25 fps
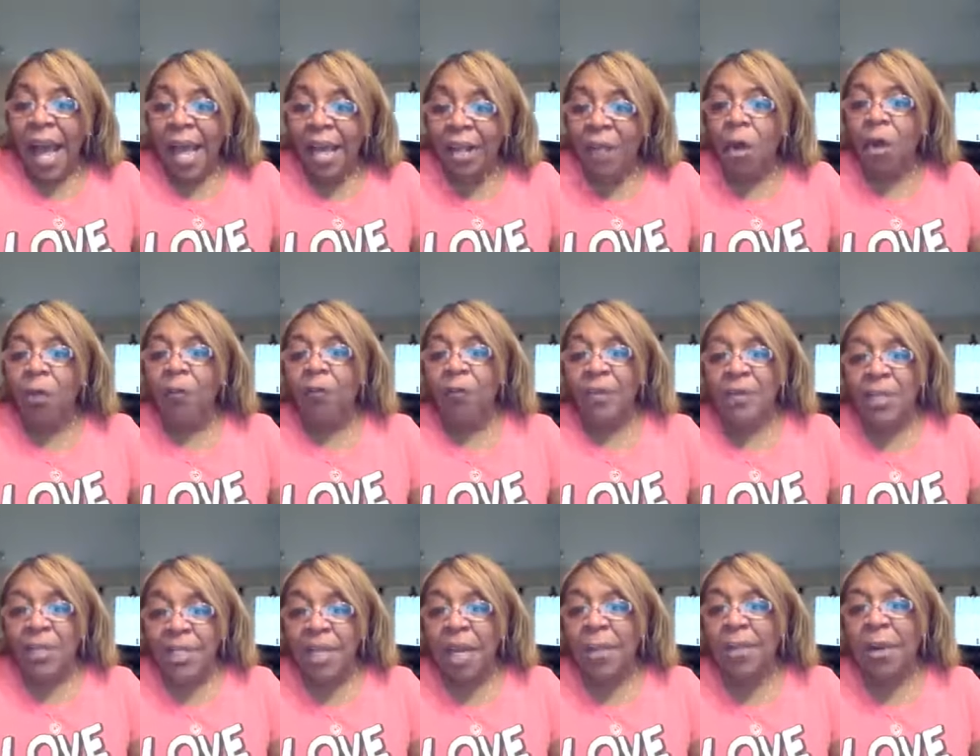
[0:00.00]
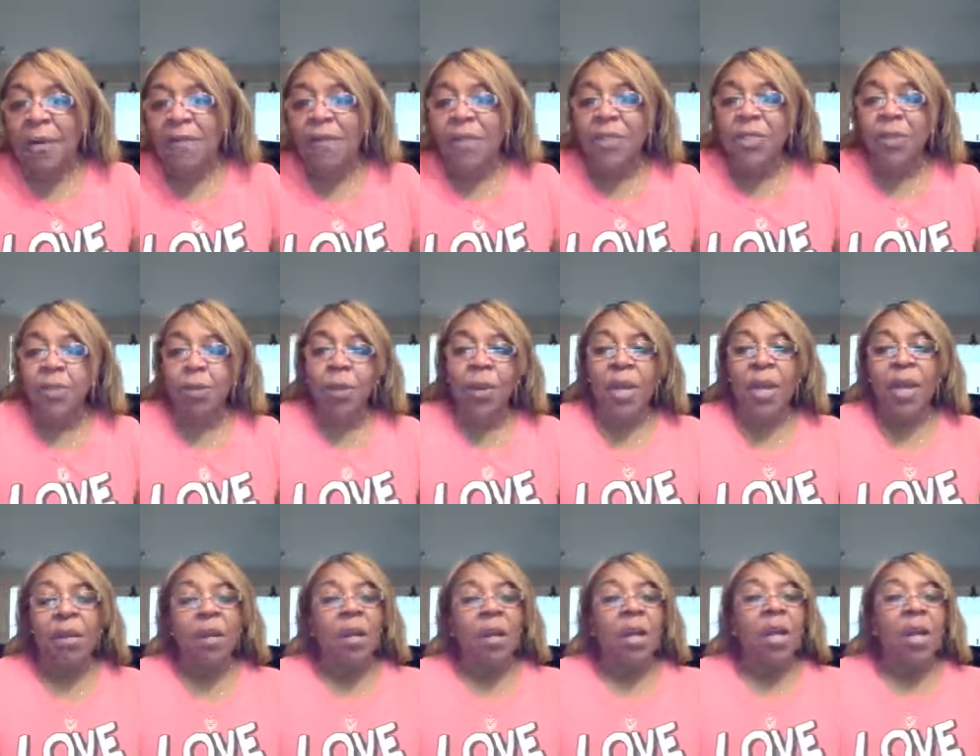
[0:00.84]
I know for some of us,
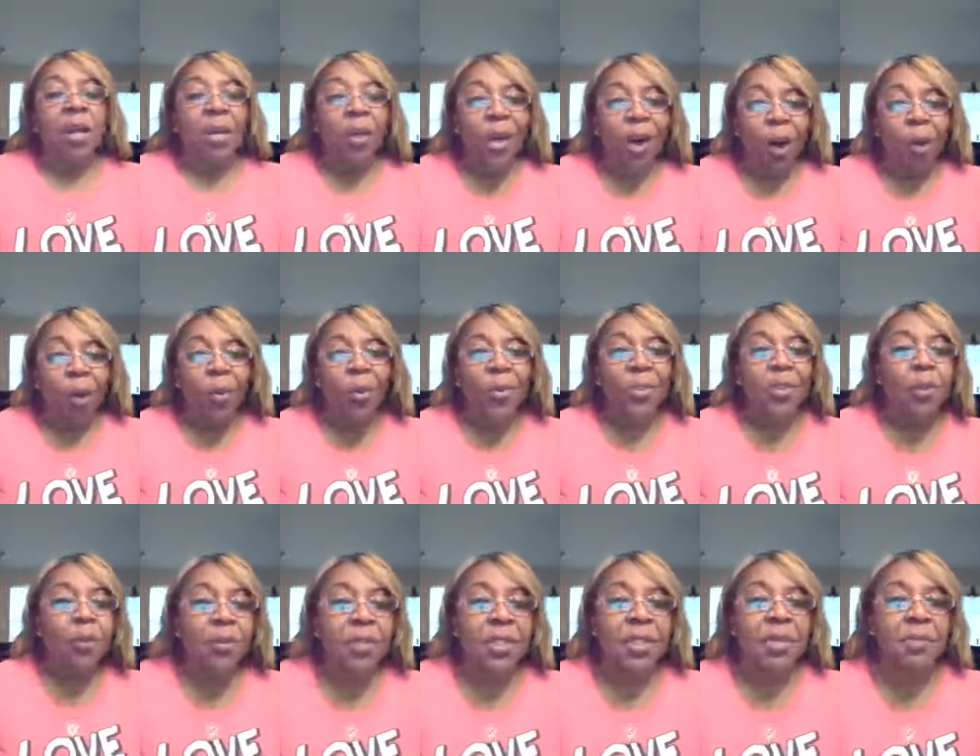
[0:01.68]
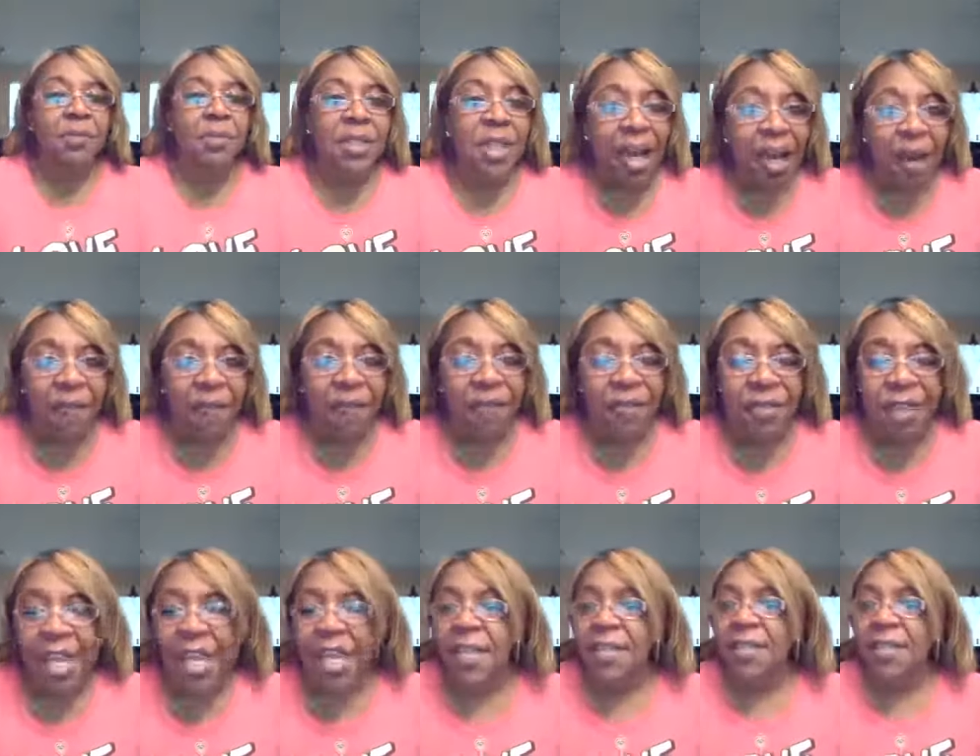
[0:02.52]
we are going through some
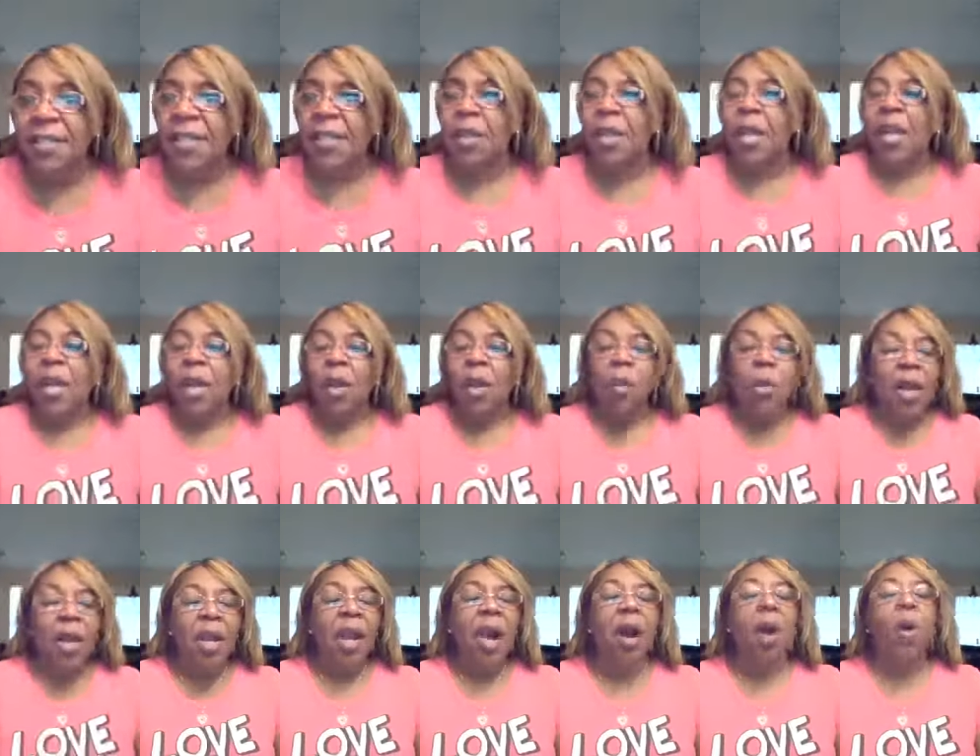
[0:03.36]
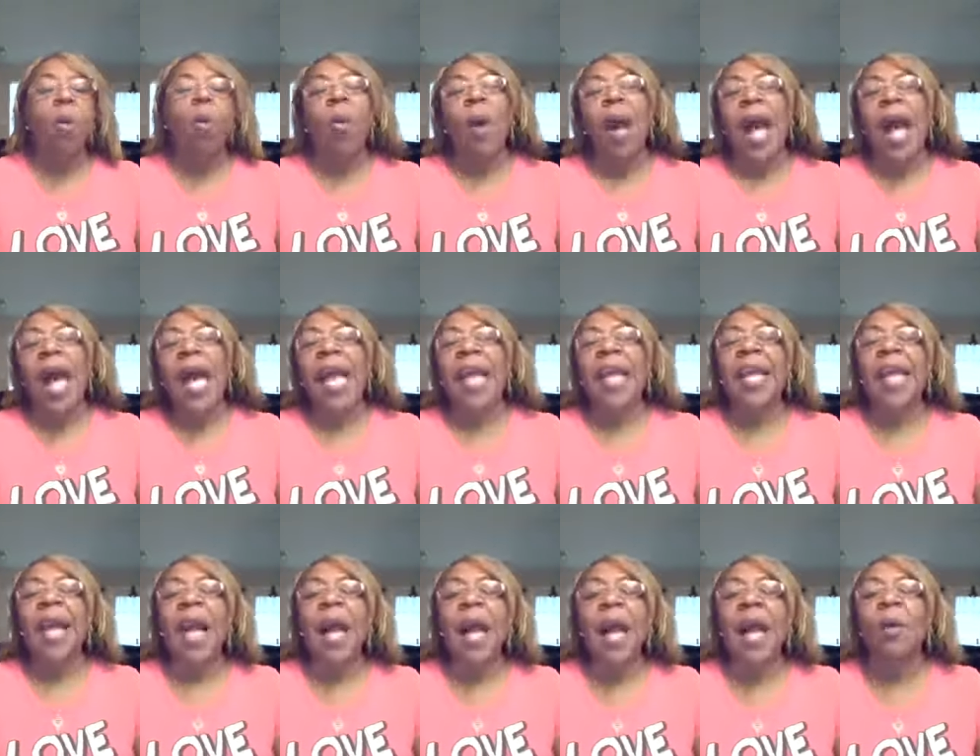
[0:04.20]
tough things and we're going,
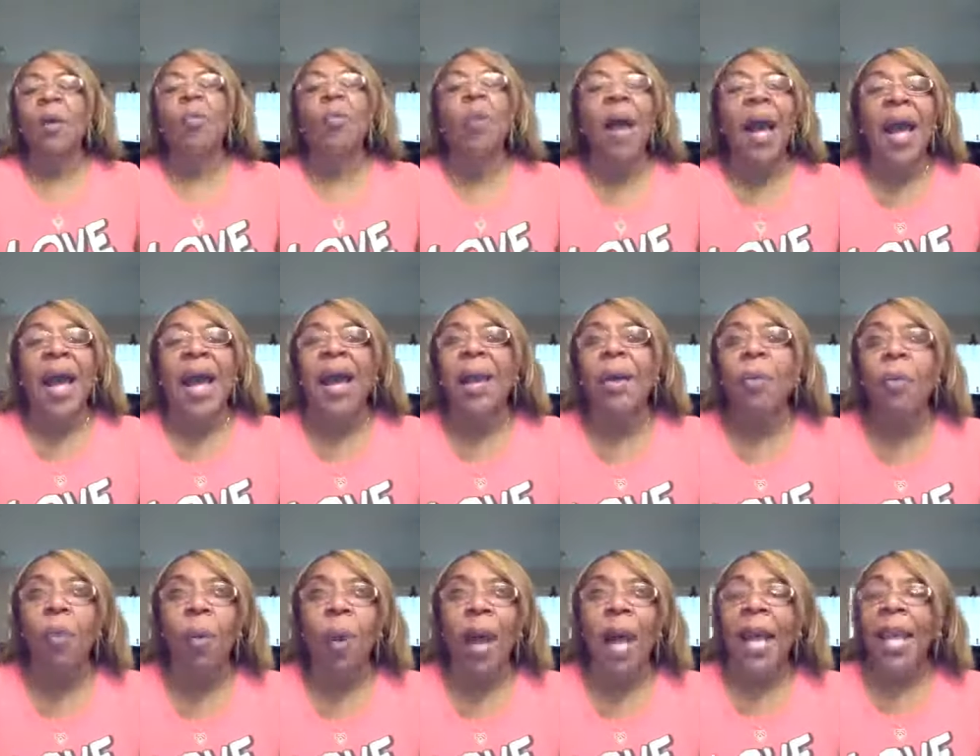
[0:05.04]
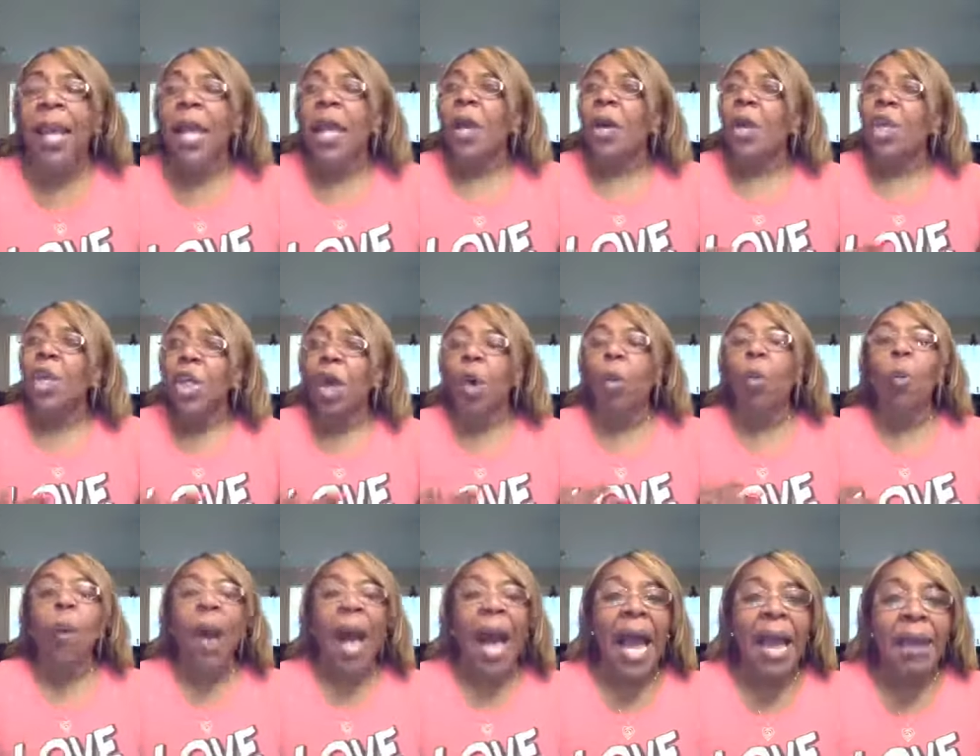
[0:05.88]
why God? Why? Why? You
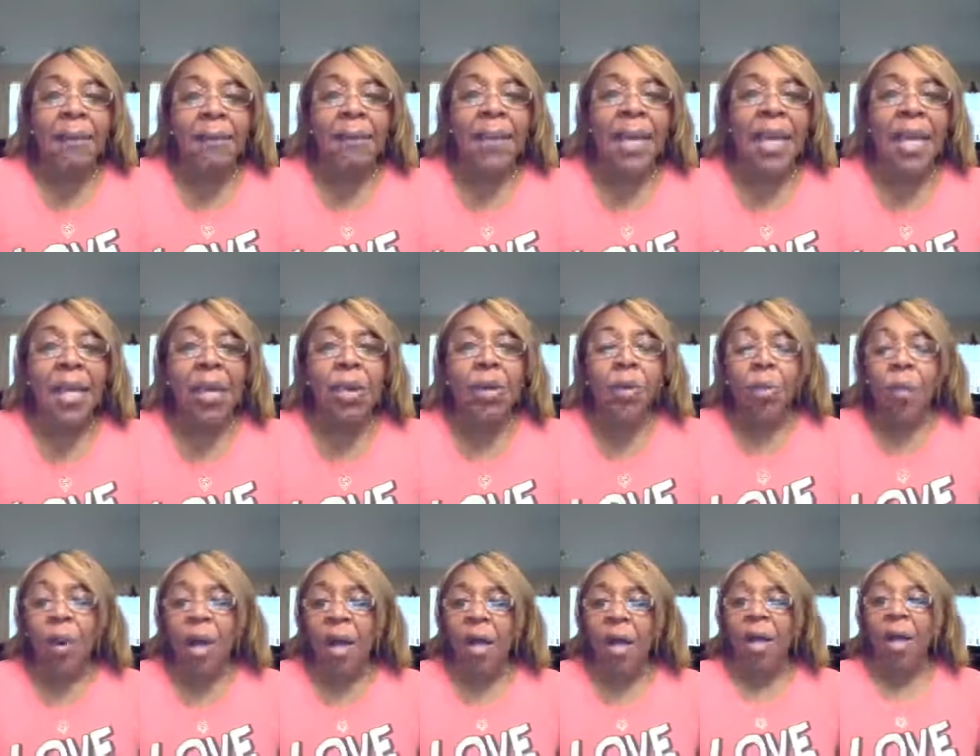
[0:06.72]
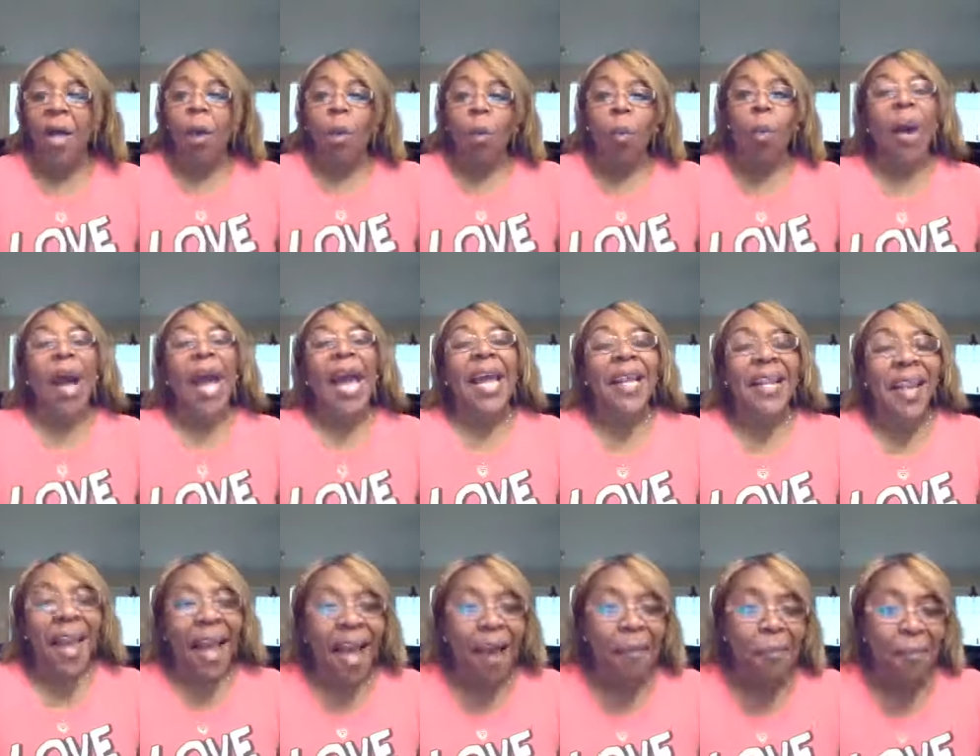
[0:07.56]
know, why me? Well,
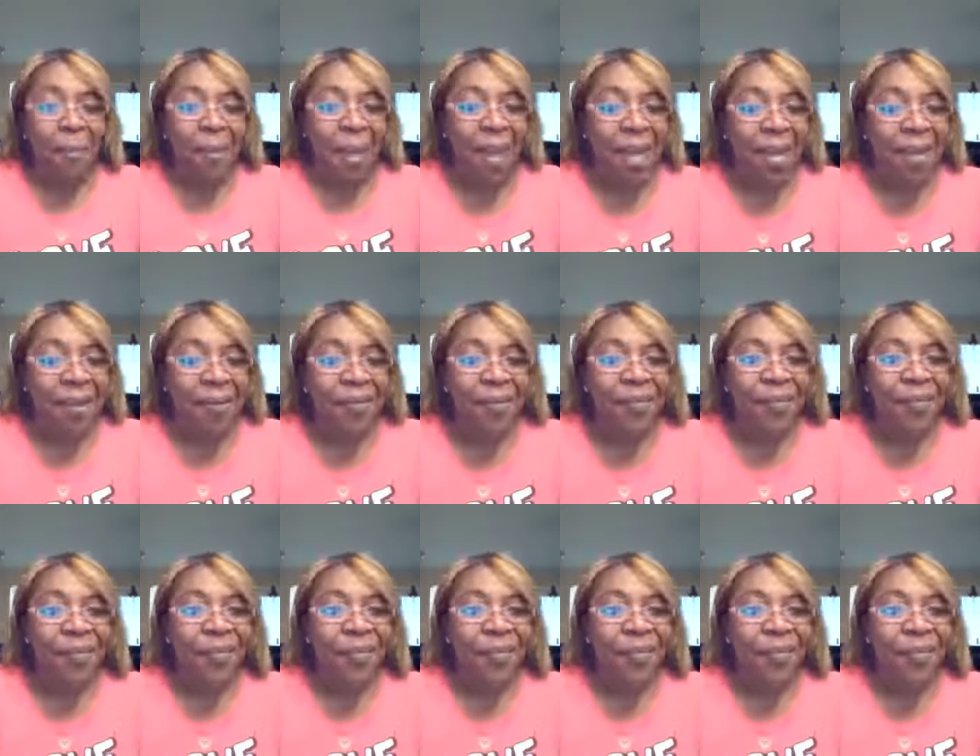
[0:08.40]
why not me?